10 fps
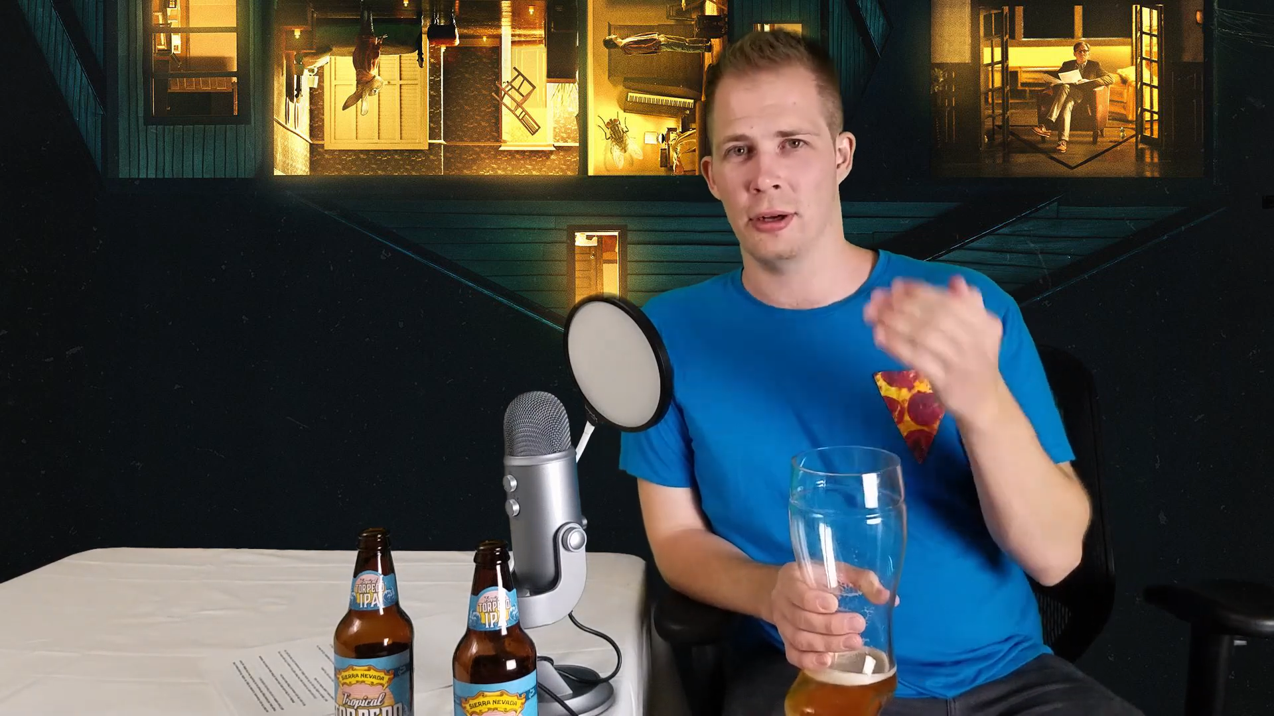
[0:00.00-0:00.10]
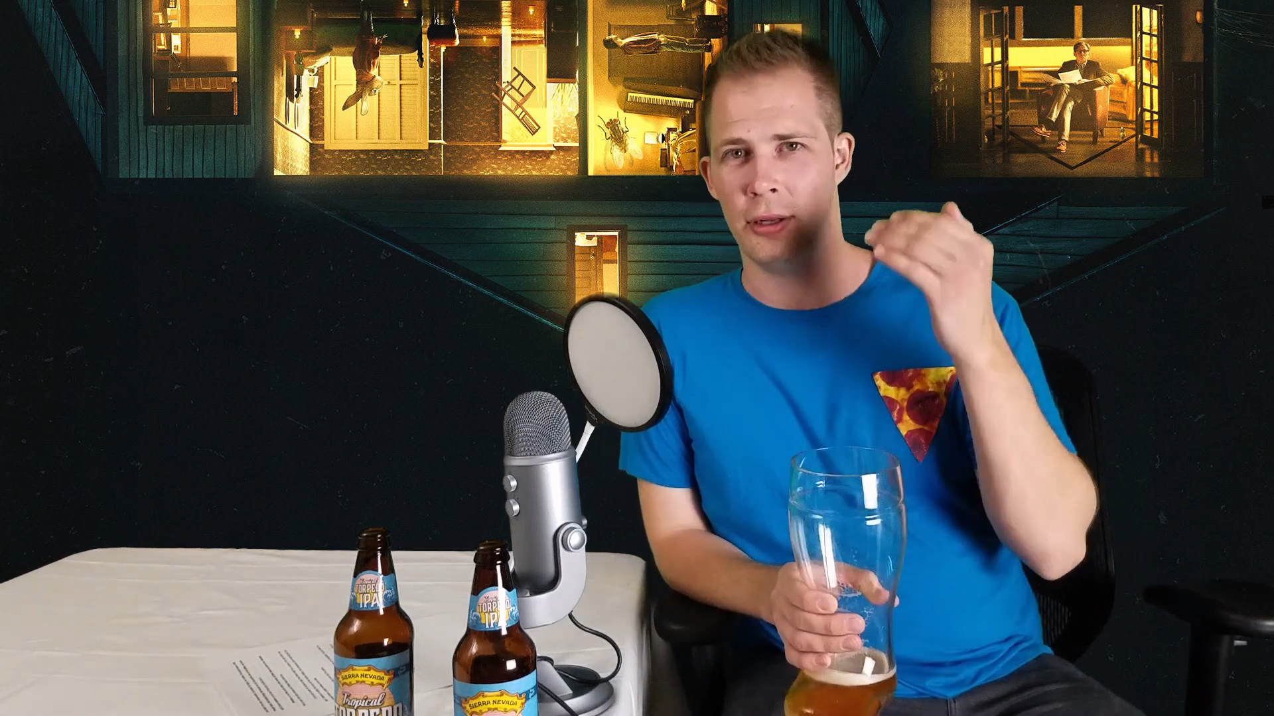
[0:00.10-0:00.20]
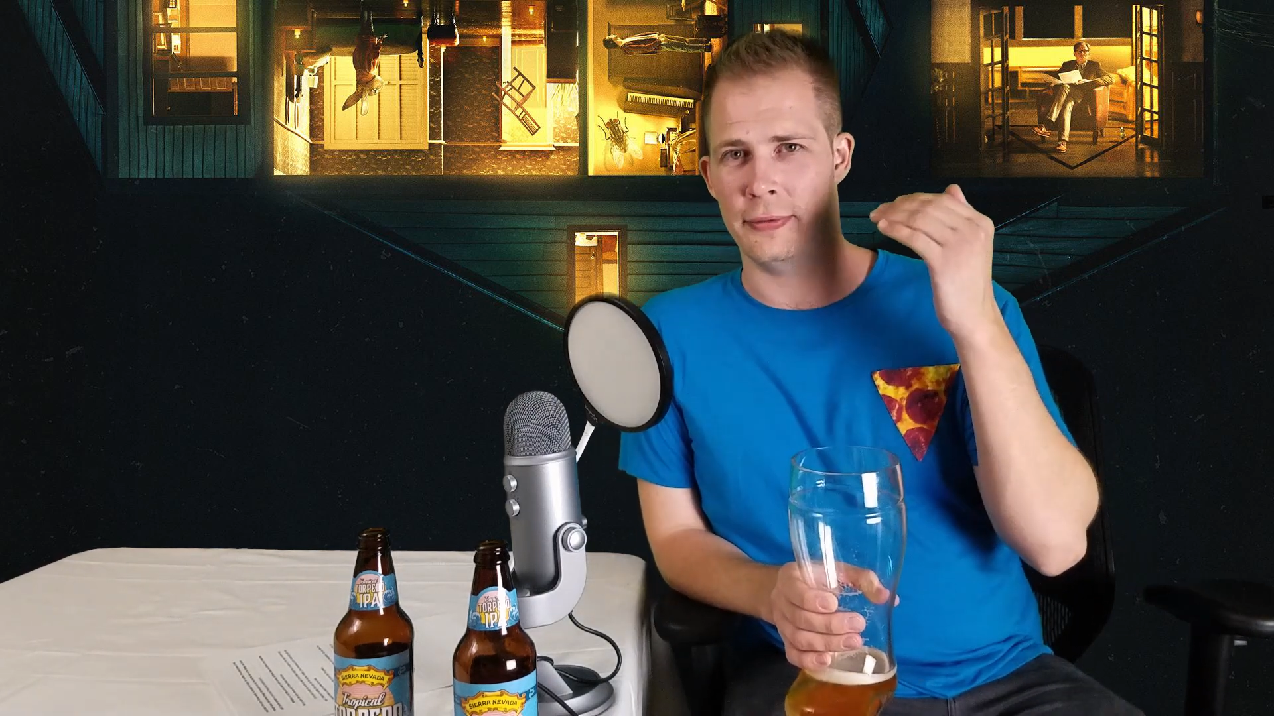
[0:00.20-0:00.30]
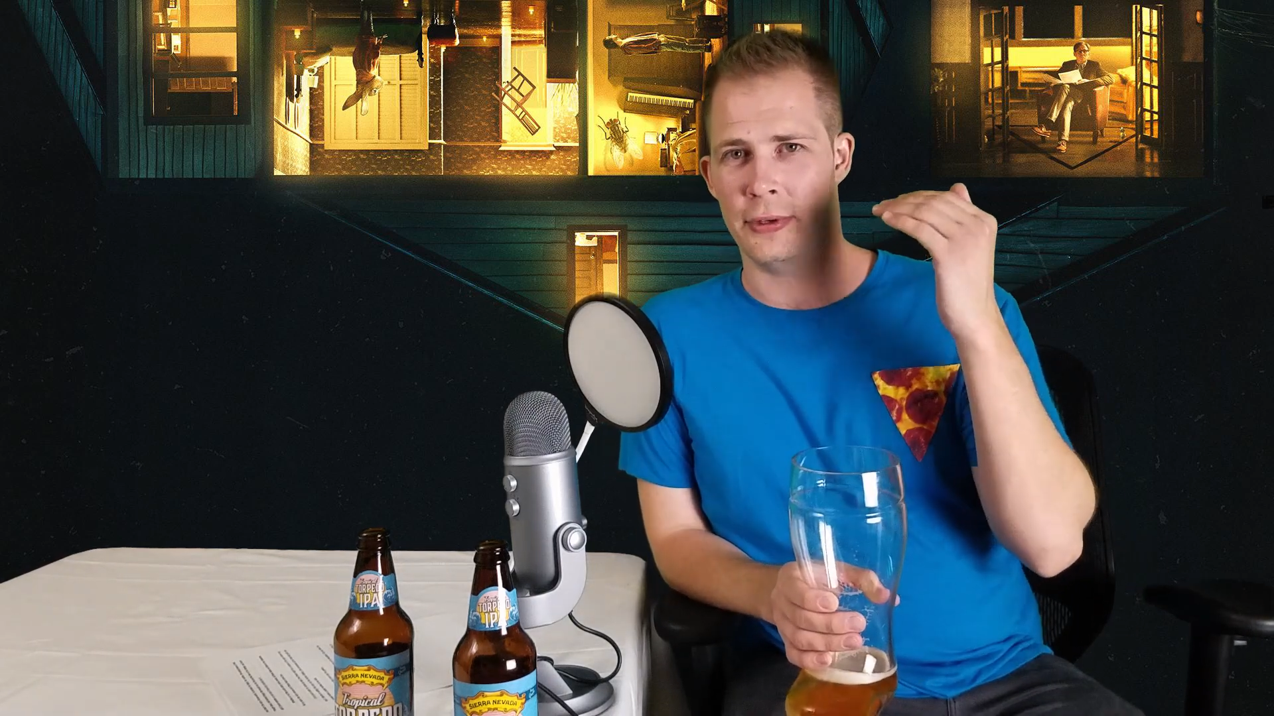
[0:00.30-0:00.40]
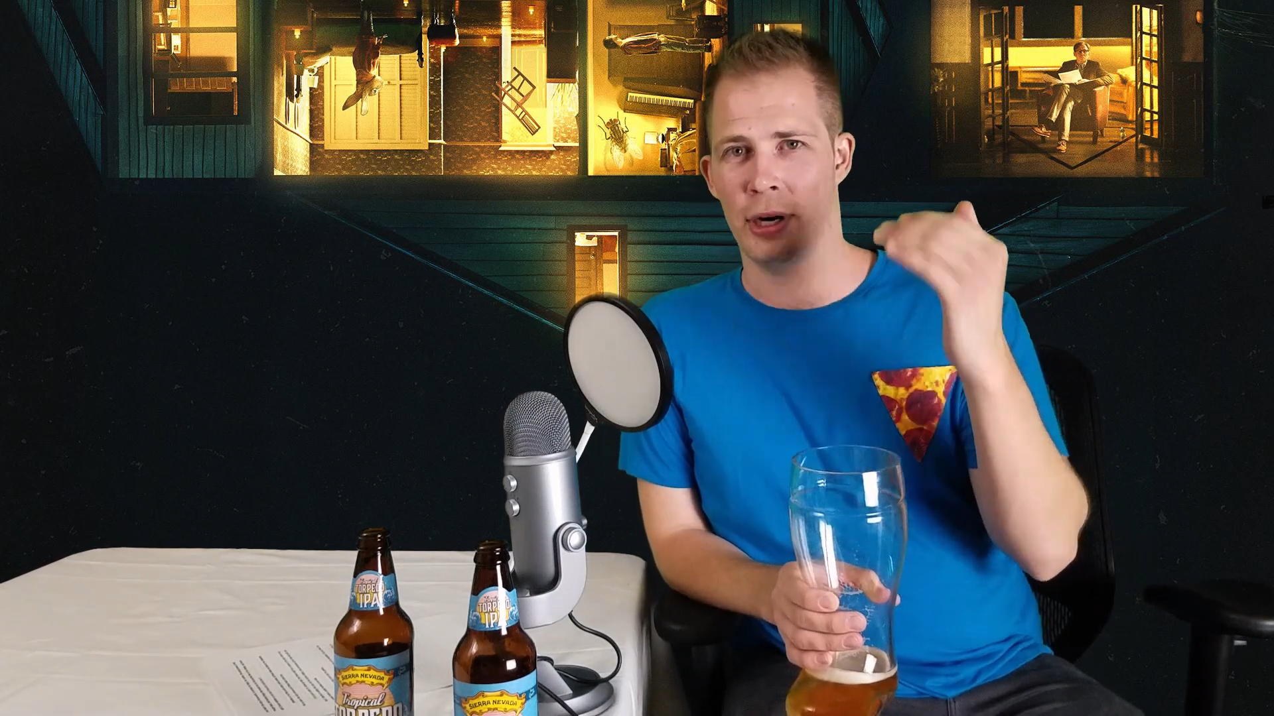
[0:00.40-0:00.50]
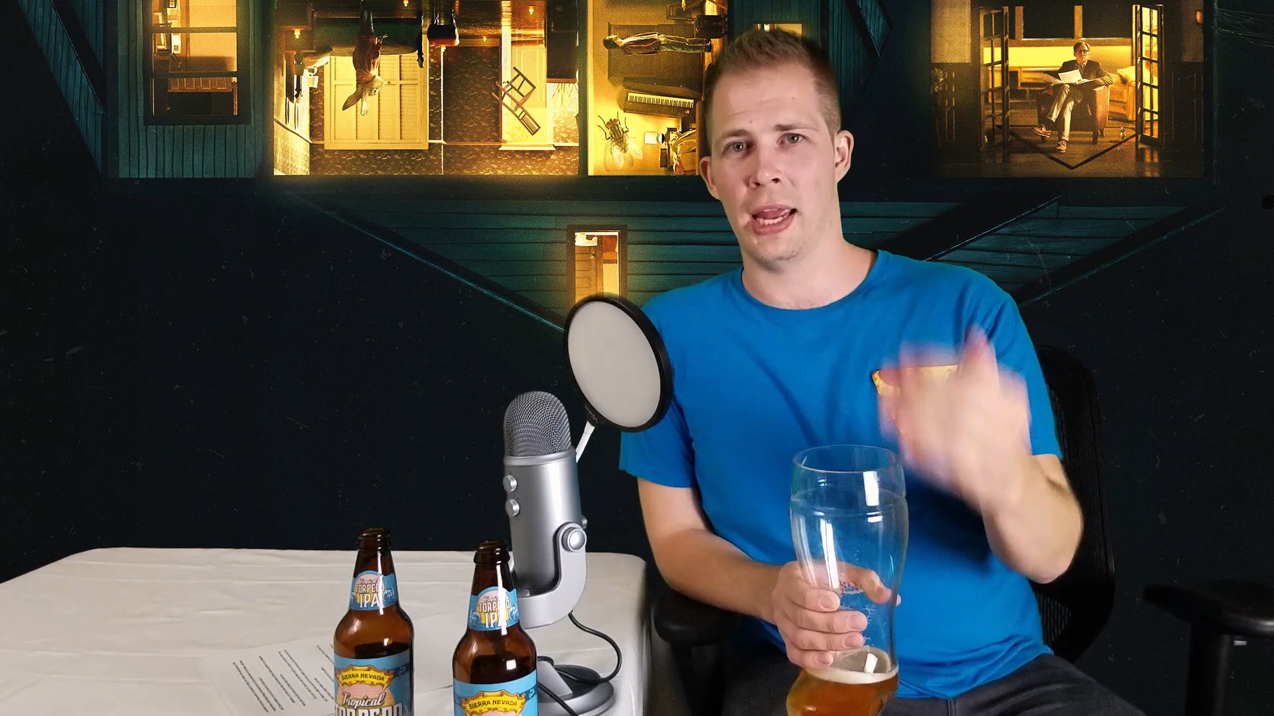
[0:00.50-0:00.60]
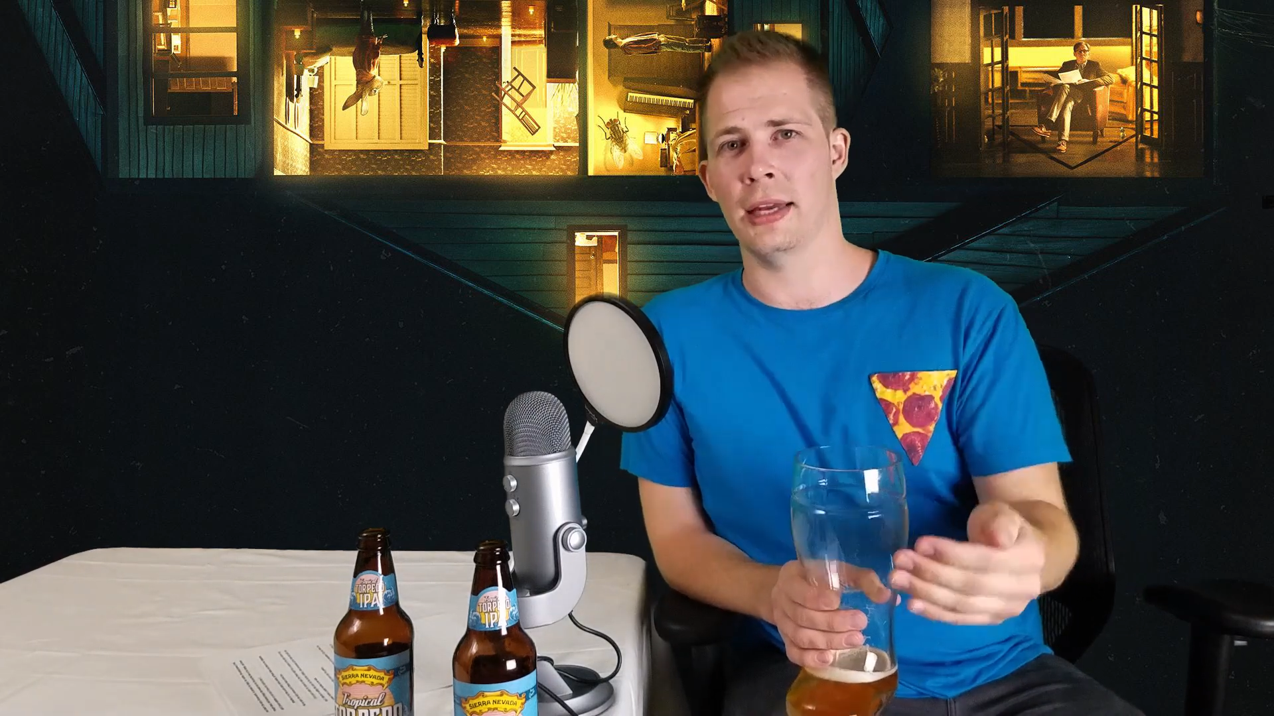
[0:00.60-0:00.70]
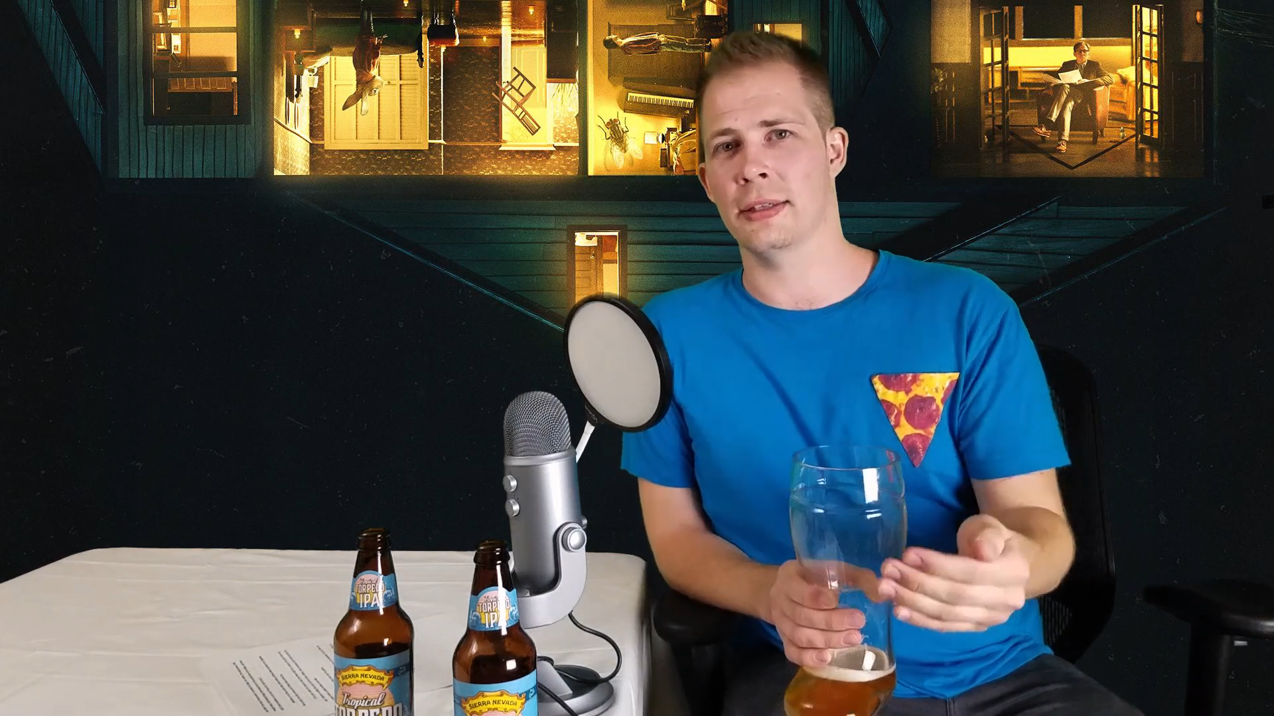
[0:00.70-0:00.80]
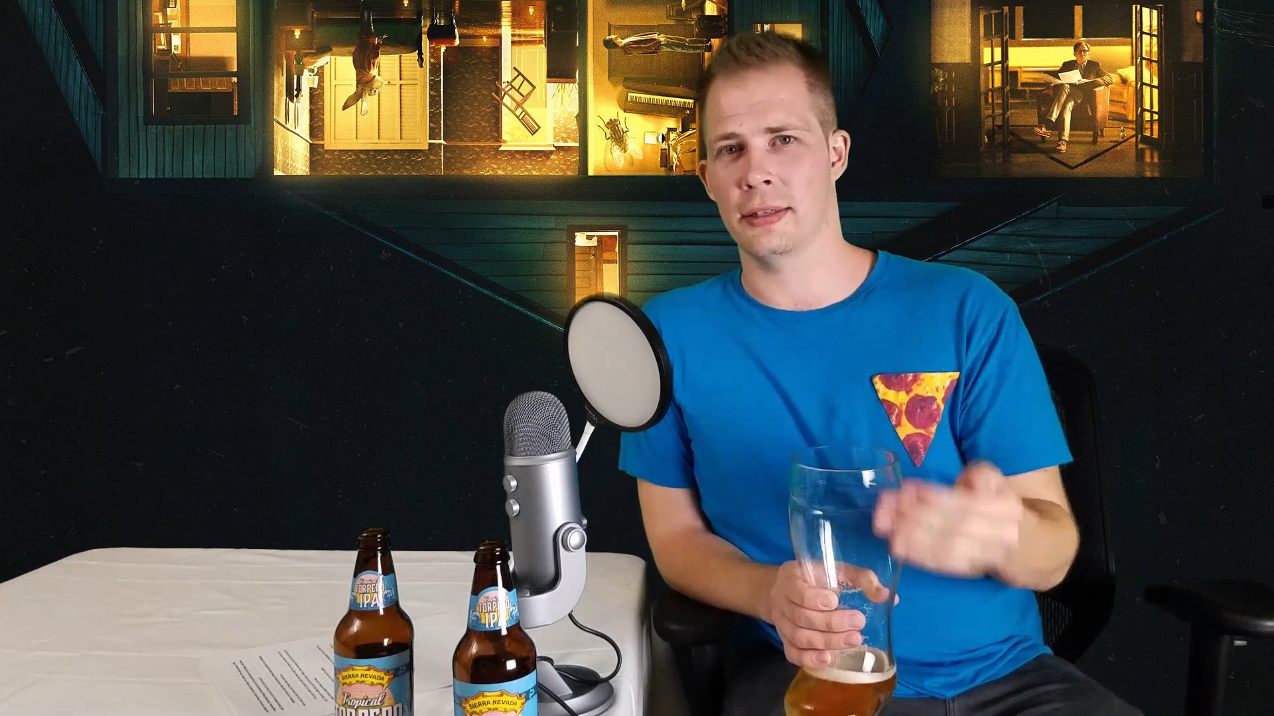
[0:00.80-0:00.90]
all of her hate